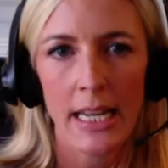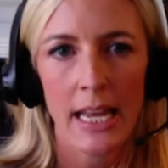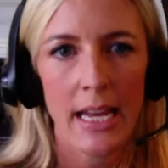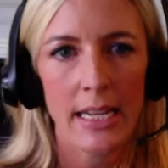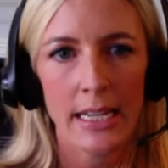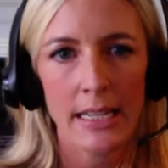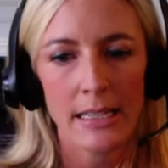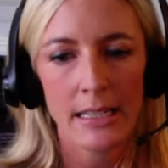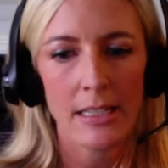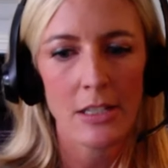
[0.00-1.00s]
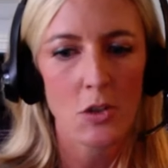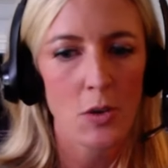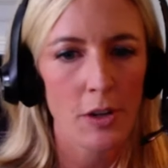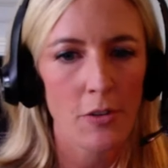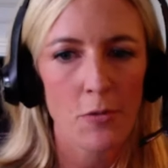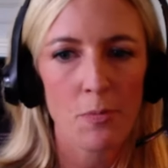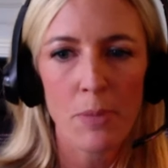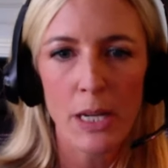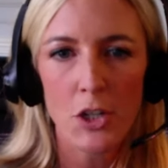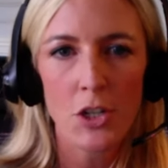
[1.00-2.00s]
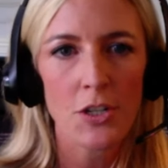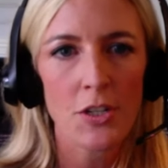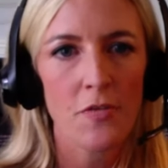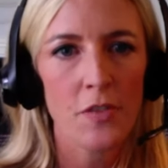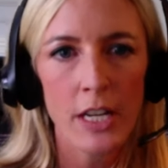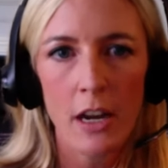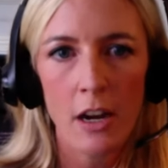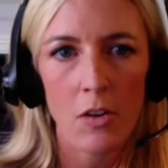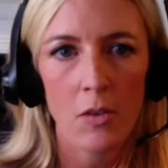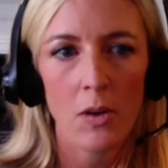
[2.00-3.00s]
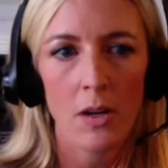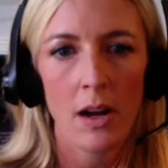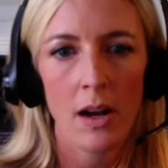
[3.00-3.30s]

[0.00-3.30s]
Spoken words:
any sort of pictures, video,